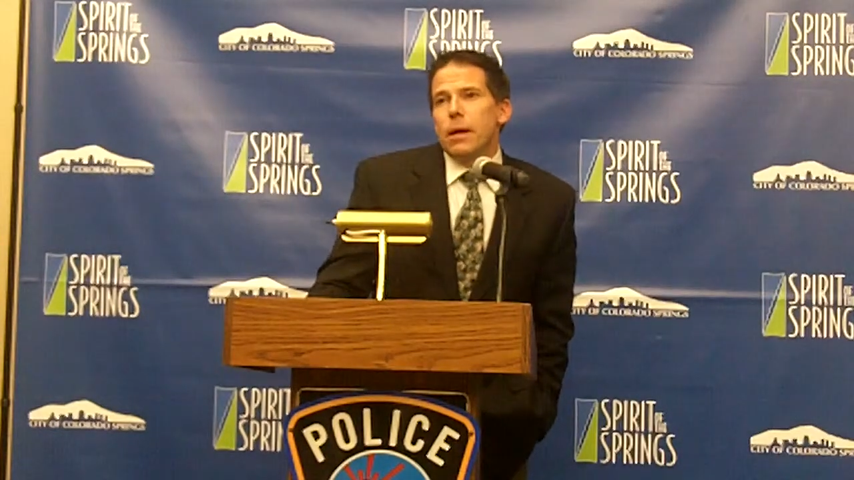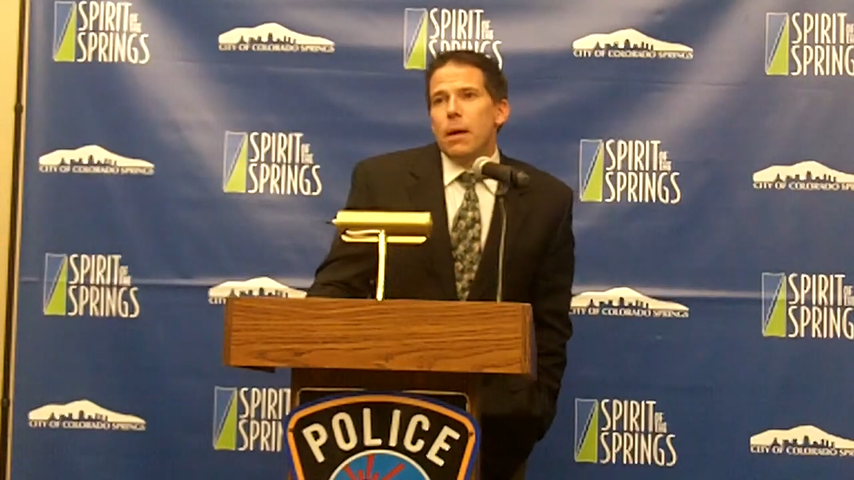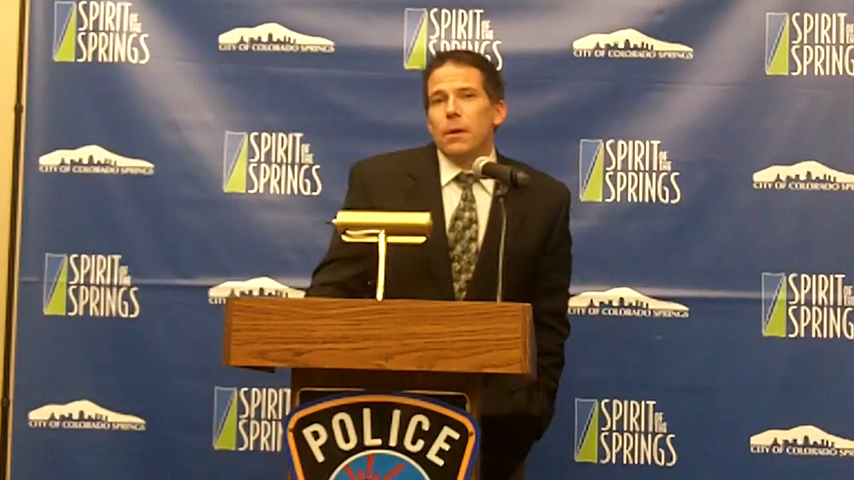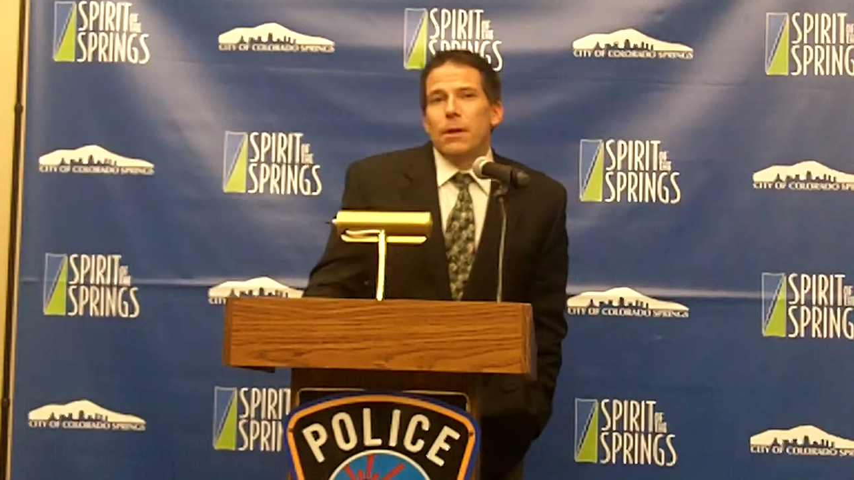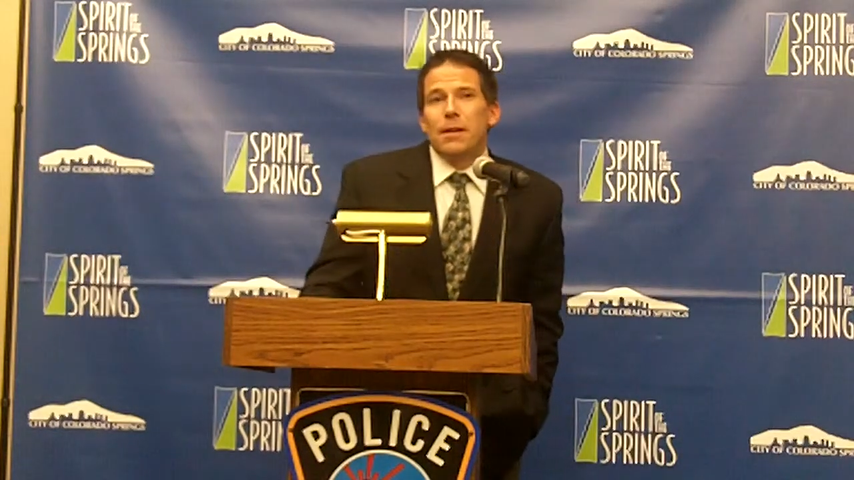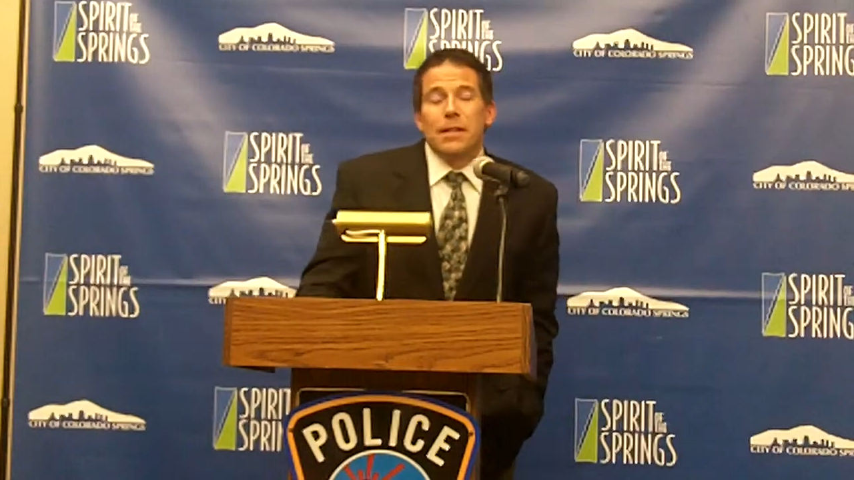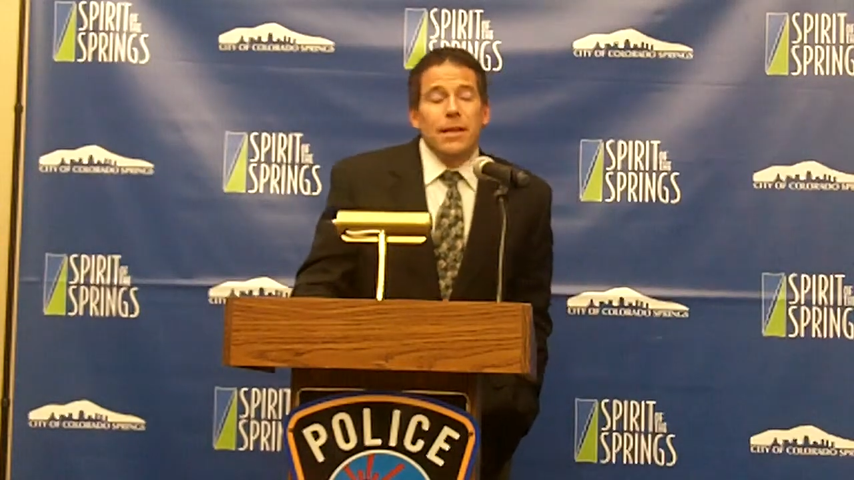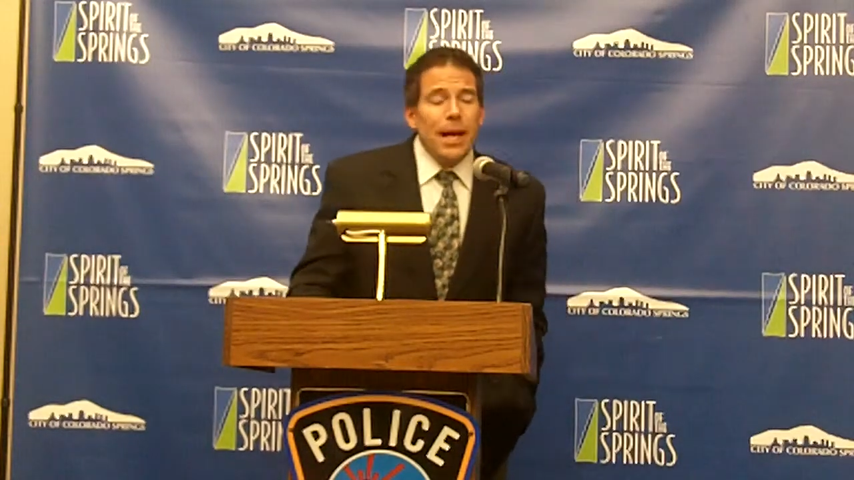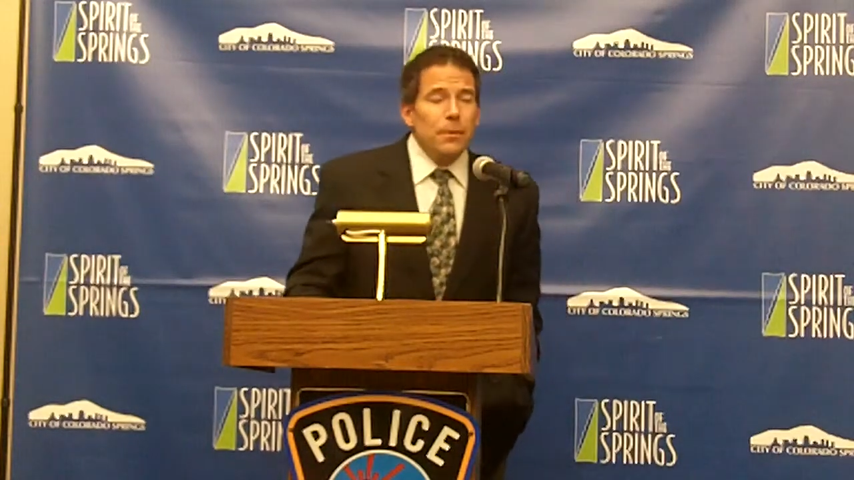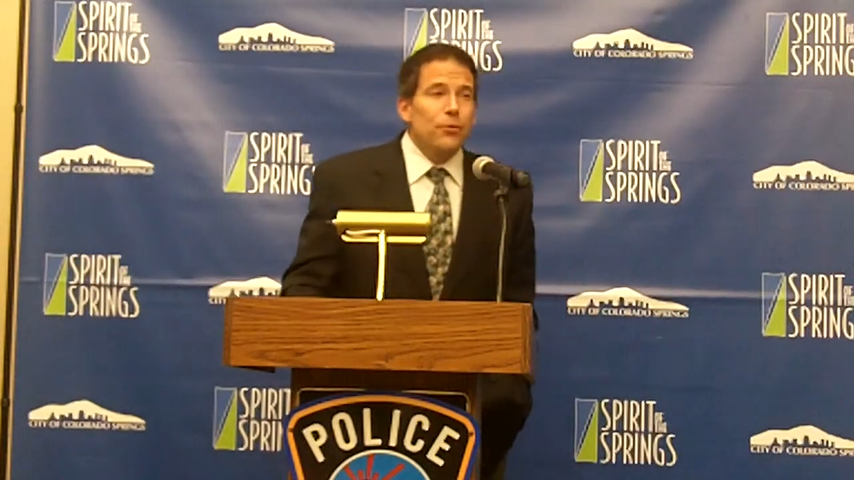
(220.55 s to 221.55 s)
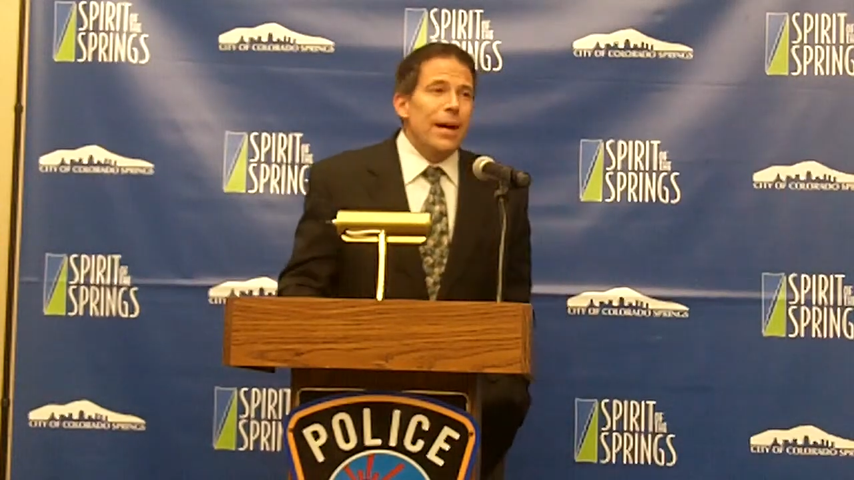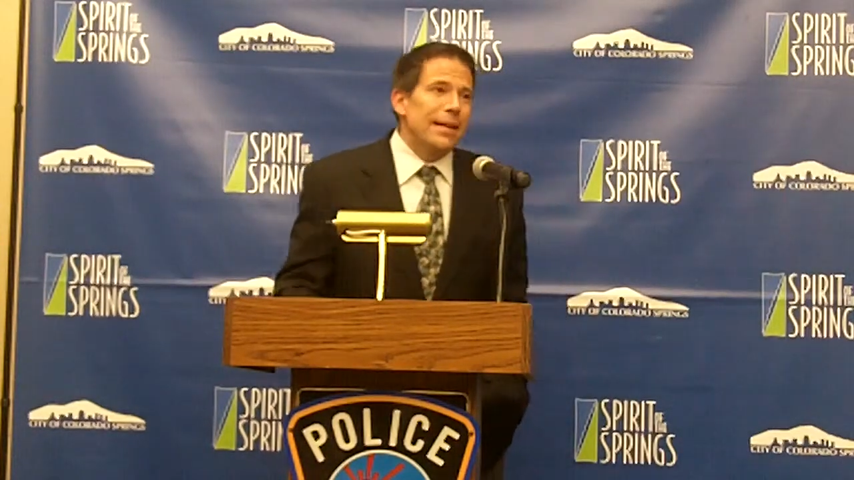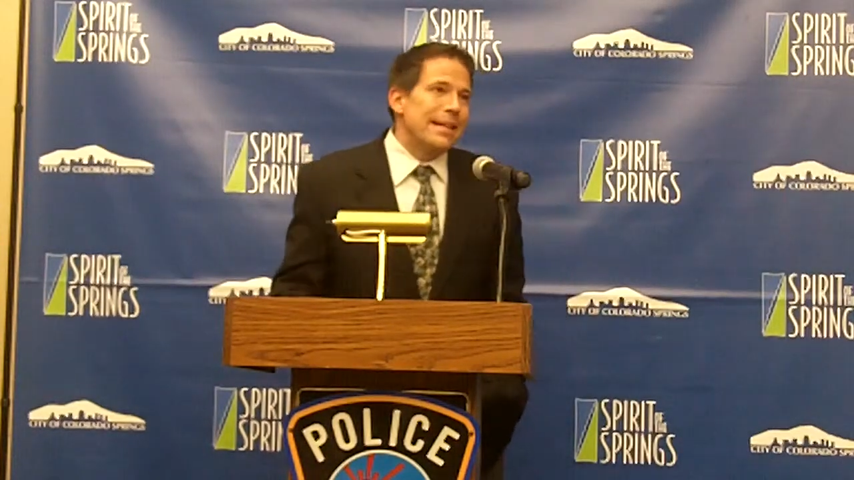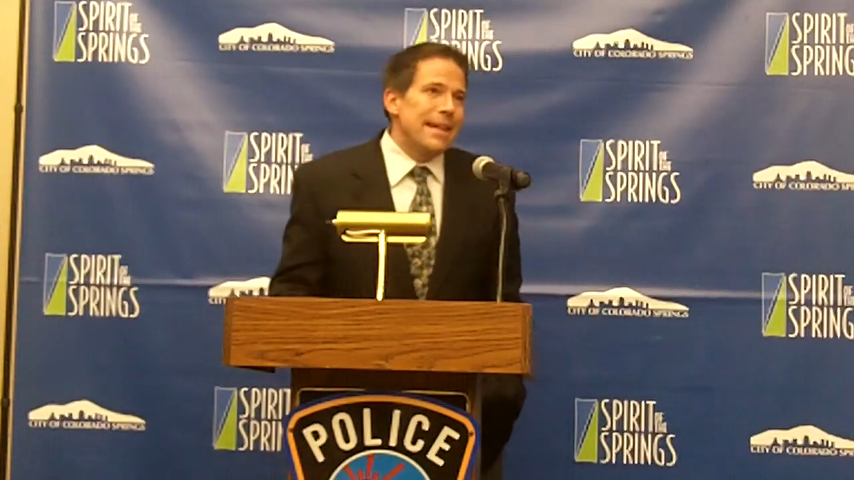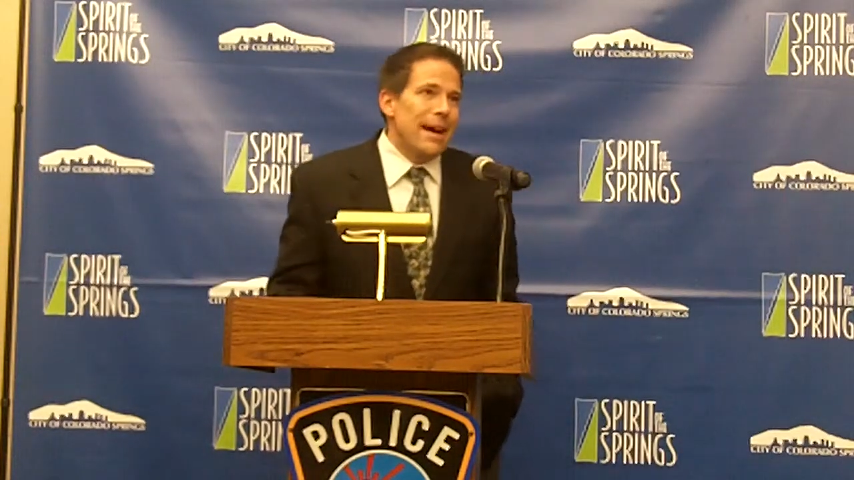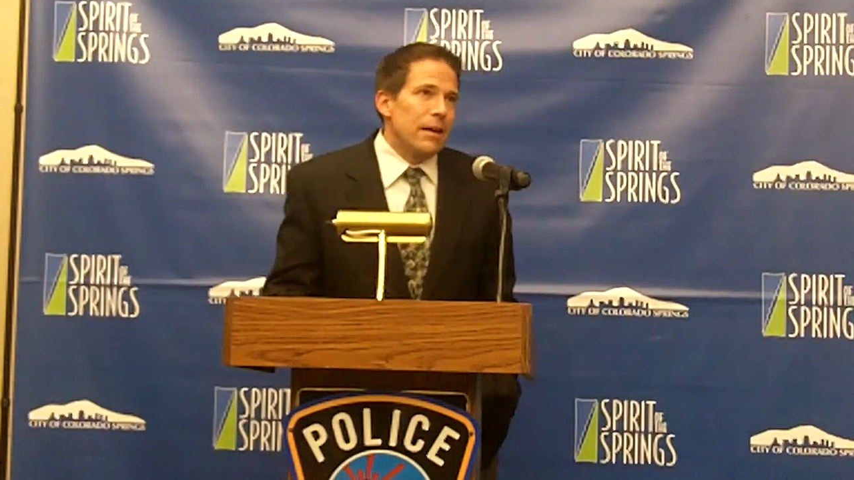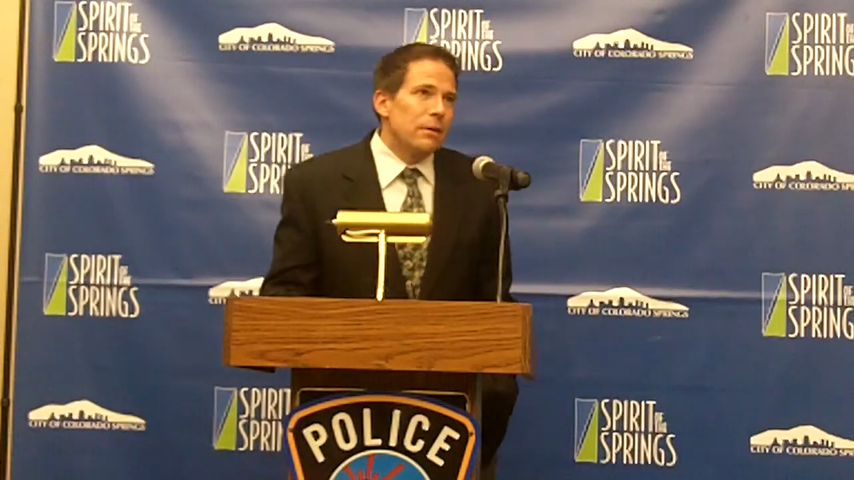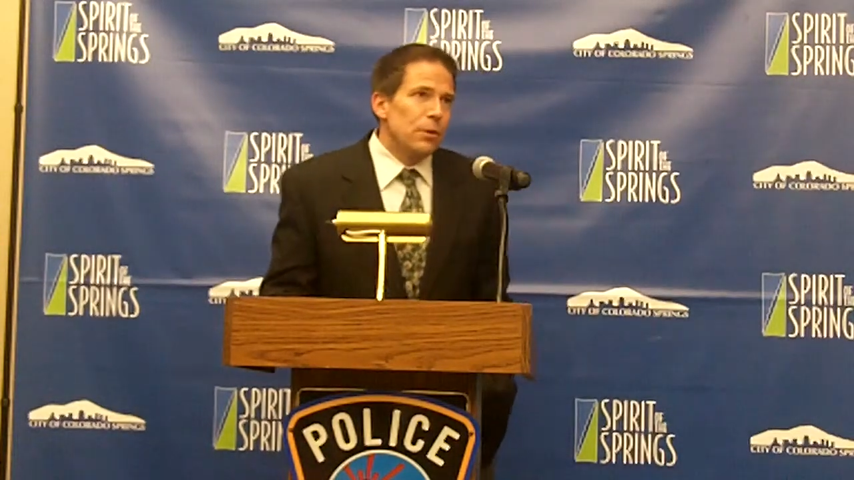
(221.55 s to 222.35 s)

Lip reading: a lot of the time tracking data,